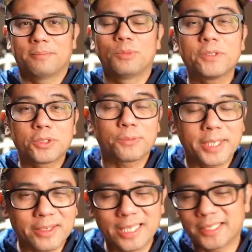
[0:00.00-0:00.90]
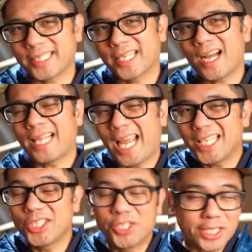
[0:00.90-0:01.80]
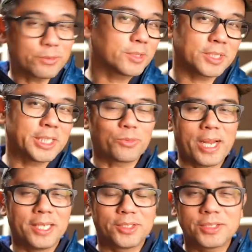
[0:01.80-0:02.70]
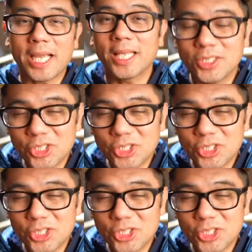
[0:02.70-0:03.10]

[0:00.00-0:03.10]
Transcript: Moving to the rear, it's got a generously arranged 10